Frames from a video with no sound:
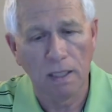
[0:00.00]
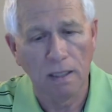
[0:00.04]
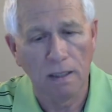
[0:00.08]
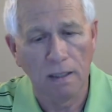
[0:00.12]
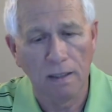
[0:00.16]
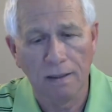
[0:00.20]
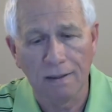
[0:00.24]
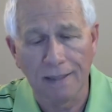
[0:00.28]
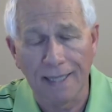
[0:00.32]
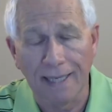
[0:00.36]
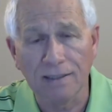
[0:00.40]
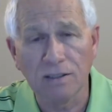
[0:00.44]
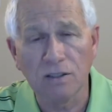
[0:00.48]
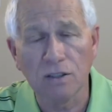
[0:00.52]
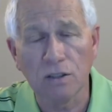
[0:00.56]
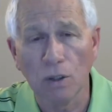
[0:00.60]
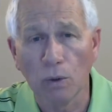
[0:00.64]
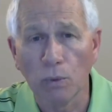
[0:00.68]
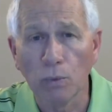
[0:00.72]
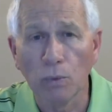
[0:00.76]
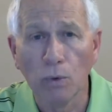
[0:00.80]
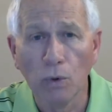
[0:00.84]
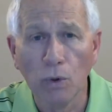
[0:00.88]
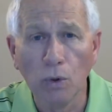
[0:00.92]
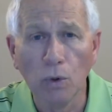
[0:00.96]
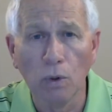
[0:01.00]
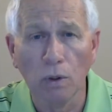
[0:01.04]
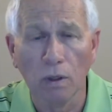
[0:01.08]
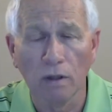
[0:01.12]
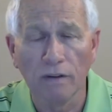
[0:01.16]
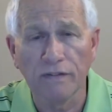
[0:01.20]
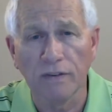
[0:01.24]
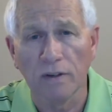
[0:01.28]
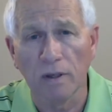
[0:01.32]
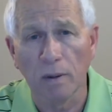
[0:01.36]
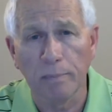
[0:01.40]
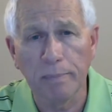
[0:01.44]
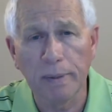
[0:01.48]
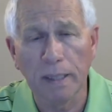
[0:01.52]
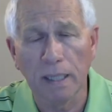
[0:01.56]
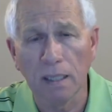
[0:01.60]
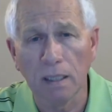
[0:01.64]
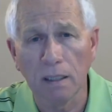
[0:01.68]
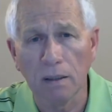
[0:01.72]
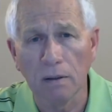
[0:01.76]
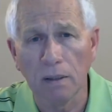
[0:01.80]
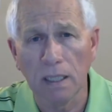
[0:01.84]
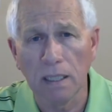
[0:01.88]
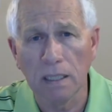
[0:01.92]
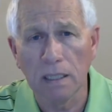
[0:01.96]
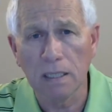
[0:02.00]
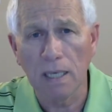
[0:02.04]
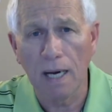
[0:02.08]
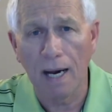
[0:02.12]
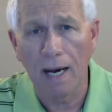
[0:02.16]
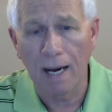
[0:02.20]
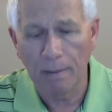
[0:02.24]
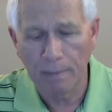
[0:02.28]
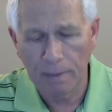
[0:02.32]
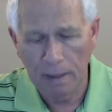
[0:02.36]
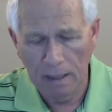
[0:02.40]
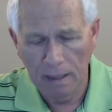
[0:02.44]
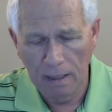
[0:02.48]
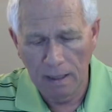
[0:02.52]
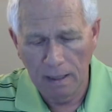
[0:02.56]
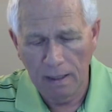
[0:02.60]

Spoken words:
That's the rule for a pink-green top.